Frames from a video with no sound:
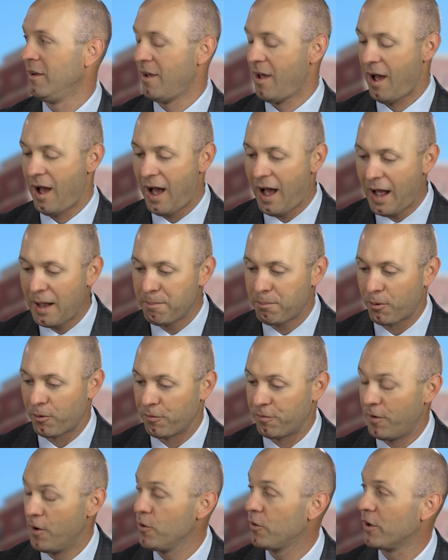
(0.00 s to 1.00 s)
hyper
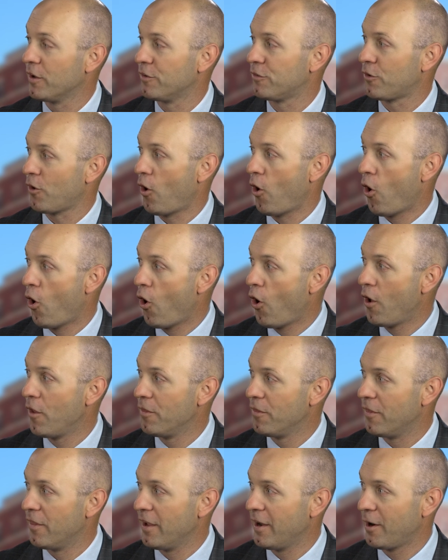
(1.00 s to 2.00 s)
focused
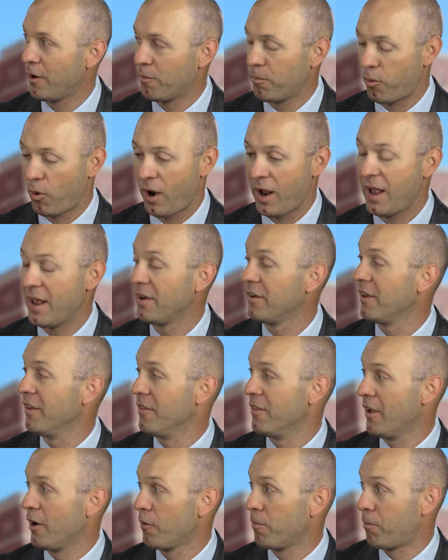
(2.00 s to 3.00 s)
on their brand and
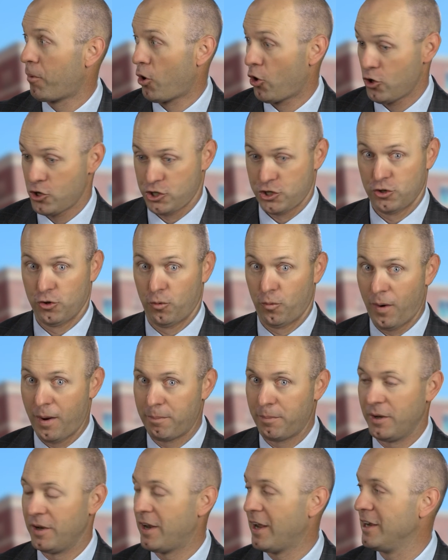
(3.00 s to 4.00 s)
their personal
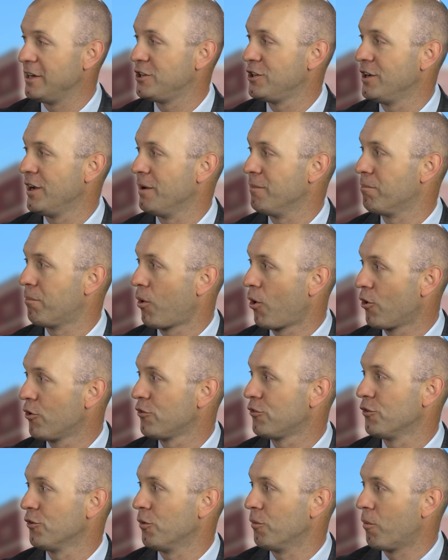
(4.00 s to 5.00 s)
reputation and
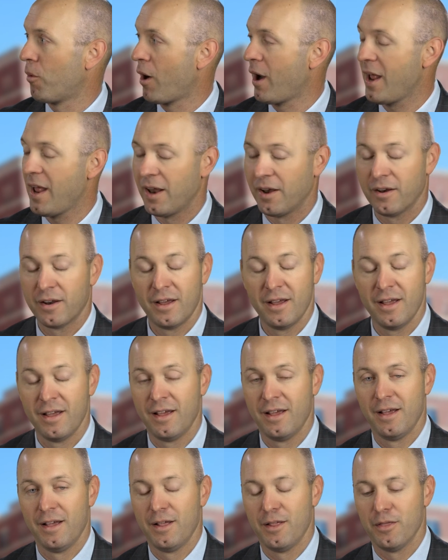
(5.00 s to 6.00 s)
personal brand
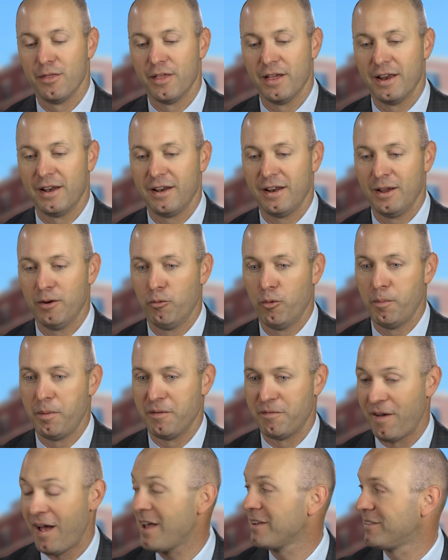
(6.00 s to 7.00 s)
that it will be
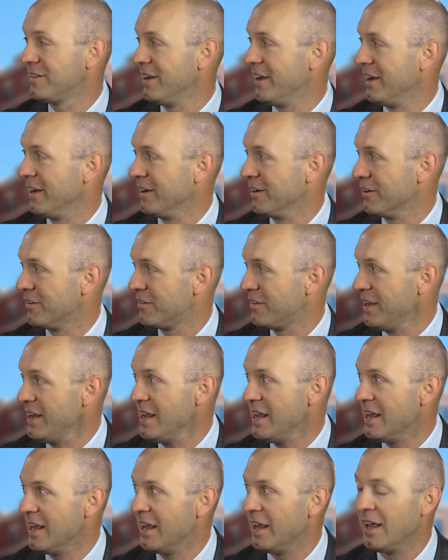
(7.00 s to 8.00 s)
fascinating to
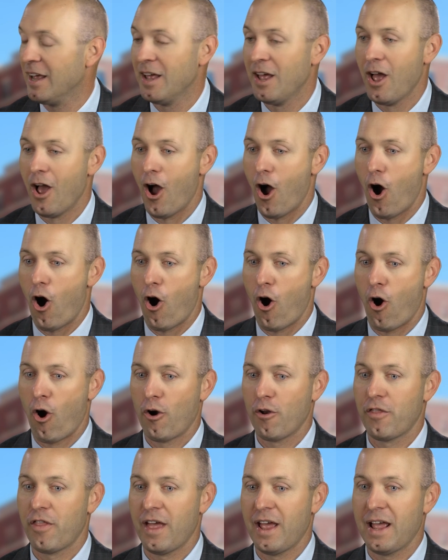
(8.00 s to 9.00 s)
see,
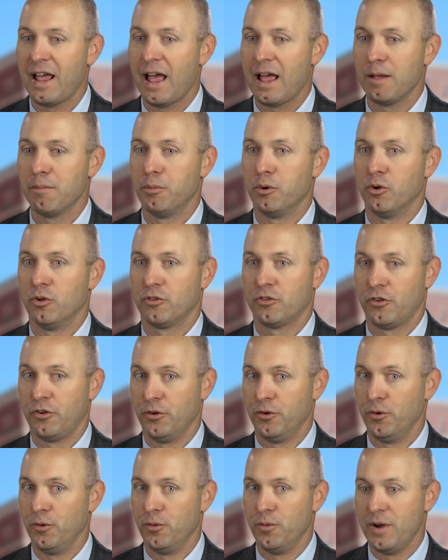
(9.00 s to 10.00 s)
are they able
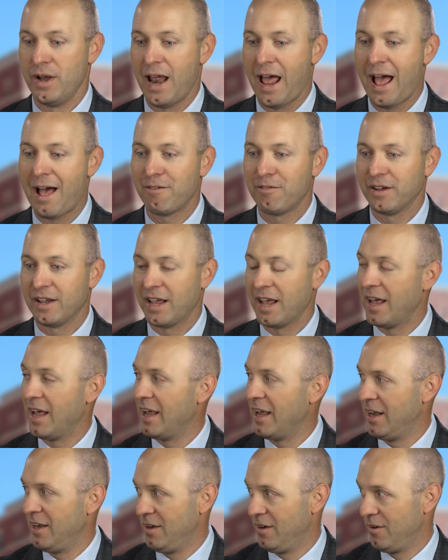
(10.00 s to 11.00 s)
to
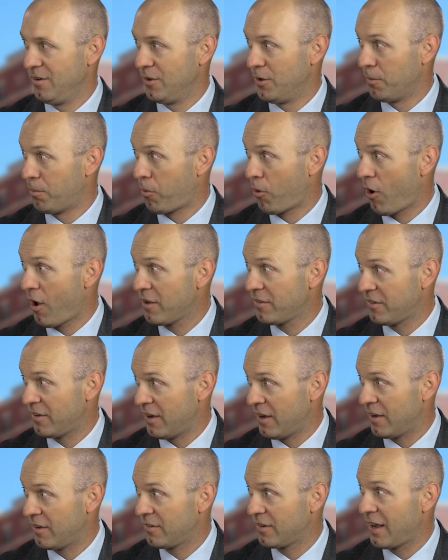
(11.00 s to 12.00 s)
navigate the
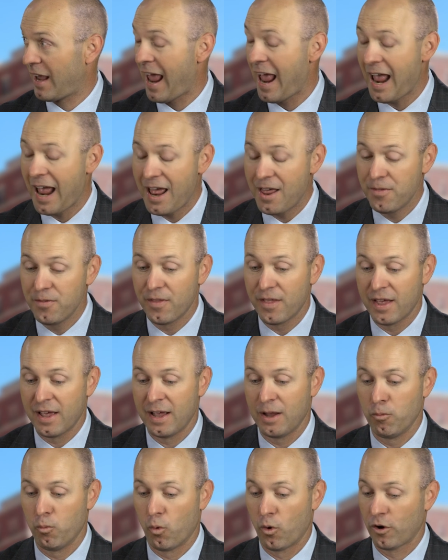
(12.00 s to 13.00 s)
process? Can
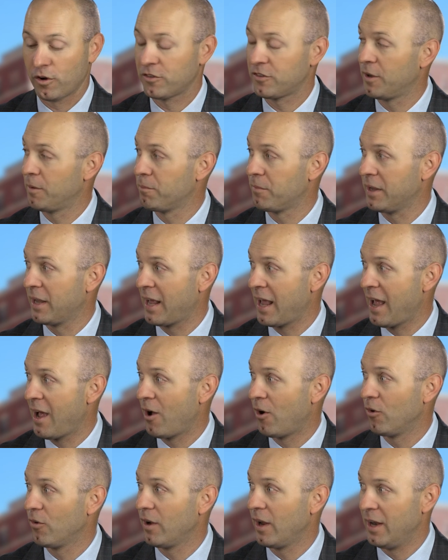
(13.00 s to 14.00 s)
they work something
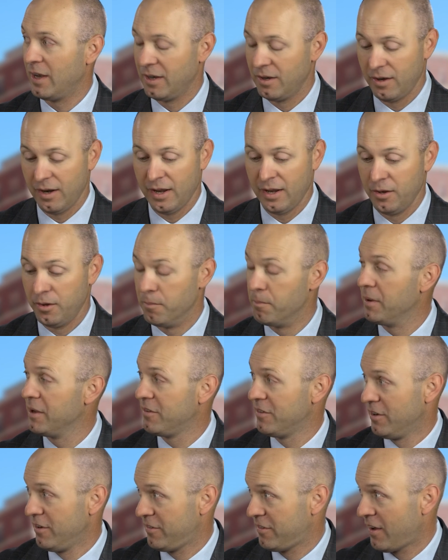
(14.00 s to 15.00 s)
out in the
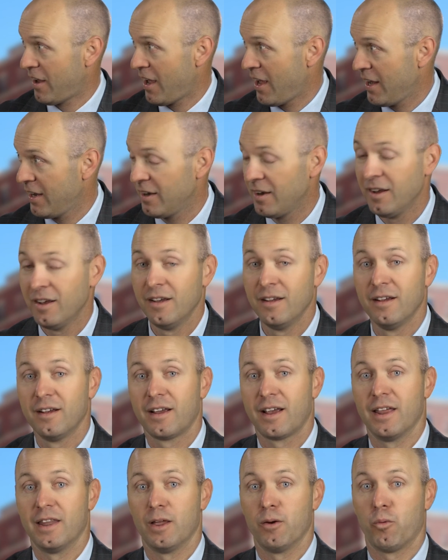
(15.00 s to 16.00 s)
business side?
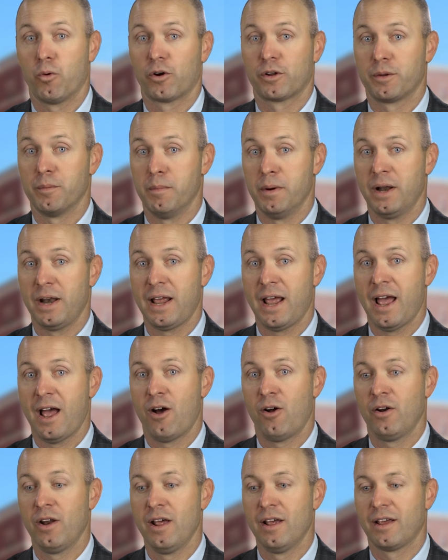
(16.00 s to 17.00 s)
Can they work the money
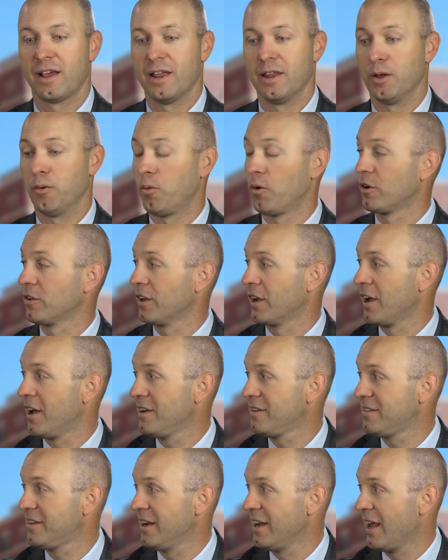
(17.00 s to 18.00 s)
out? Can they work the
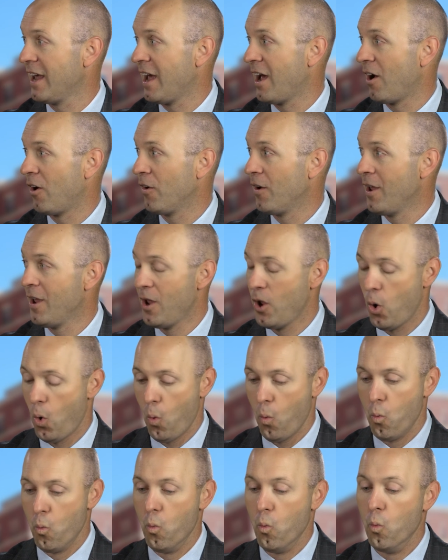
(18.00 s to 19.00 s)
custody out
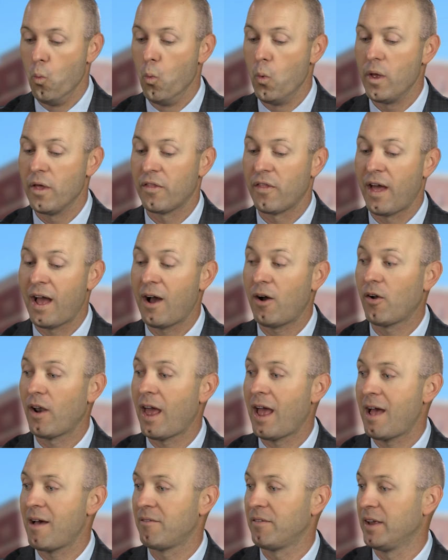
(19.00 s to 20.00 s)
without
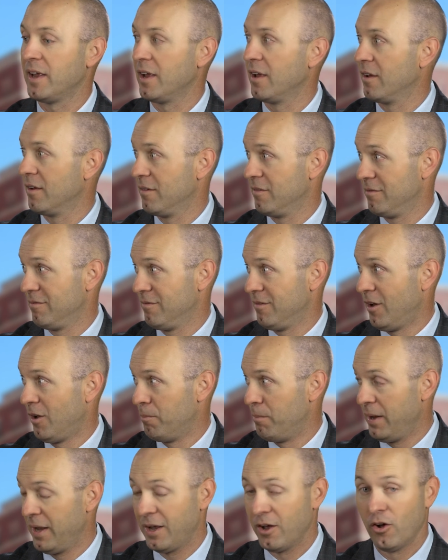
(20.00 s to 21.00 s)
having a
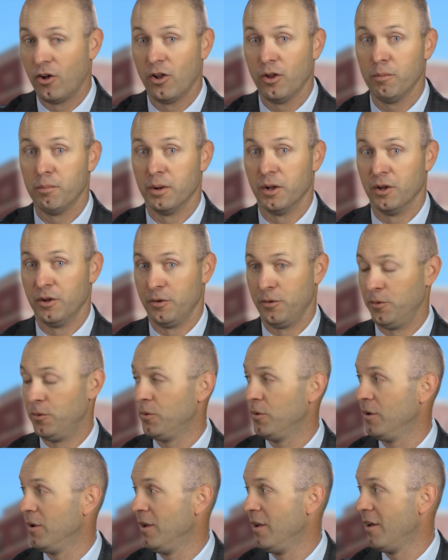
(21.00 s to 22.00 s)
big hullabaloo
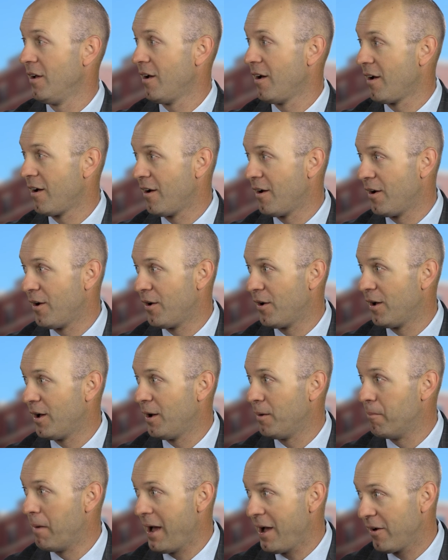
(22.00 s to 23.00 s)

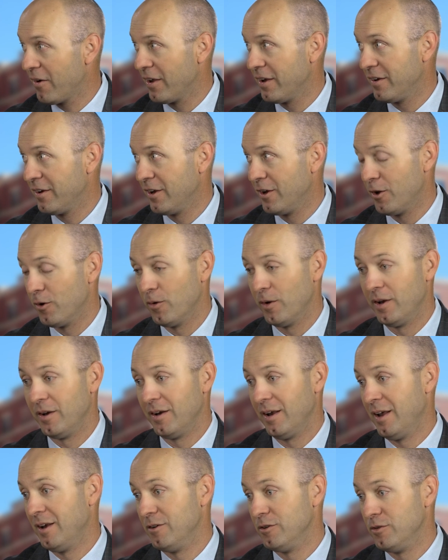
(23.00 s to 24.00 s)
about it?
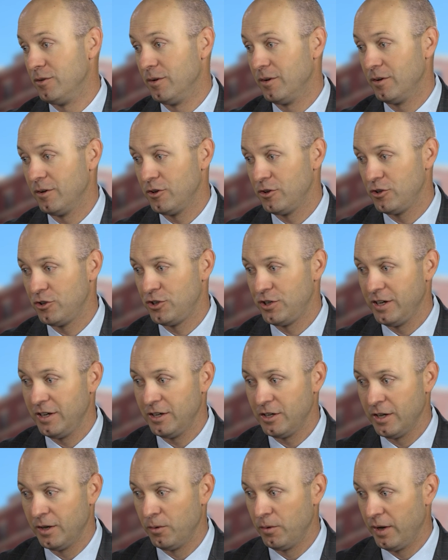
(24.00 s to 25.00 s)
And she
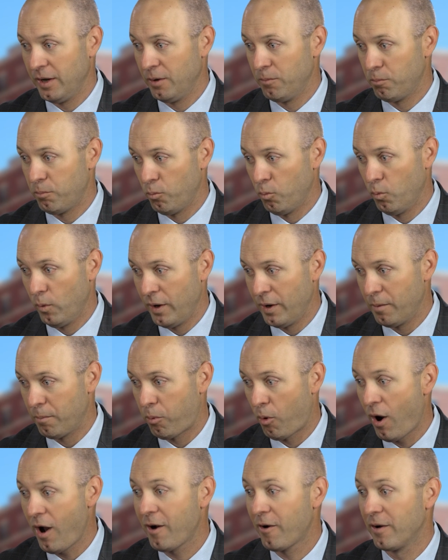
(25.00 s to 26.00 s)
in a
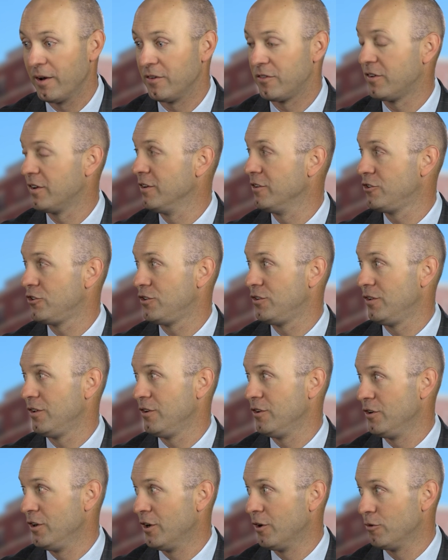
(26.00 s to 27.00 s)
prior instance,
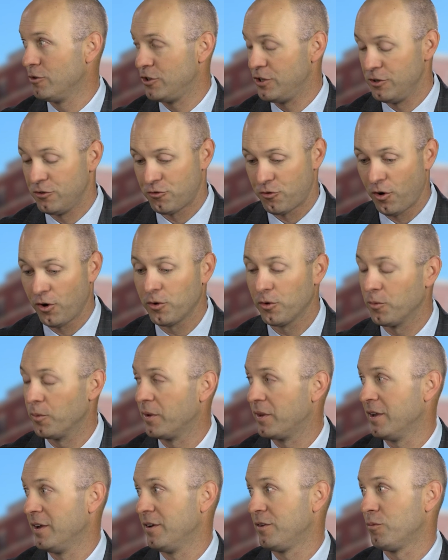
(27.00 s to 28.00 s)
she struggled with
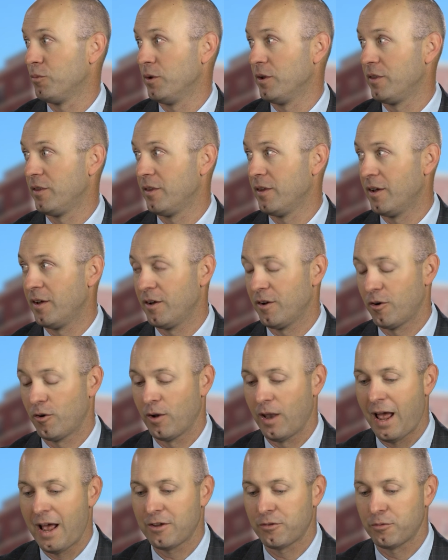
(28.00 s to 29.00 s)
this with her
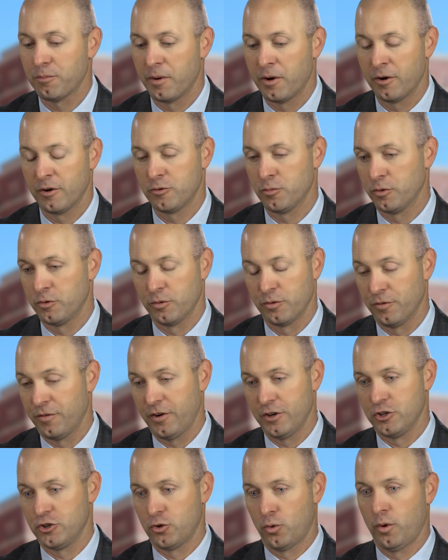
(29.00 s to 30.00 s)
last marriage, which was a very
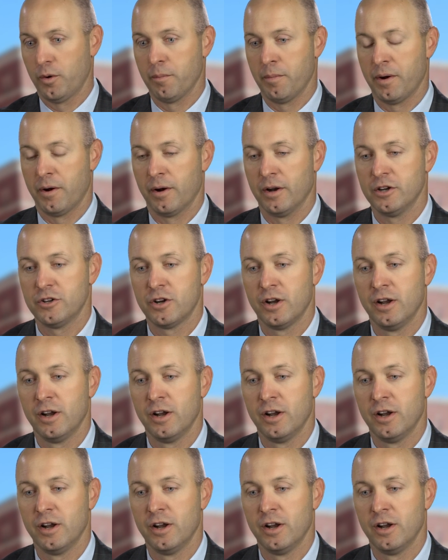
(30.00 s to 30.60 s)
short marriage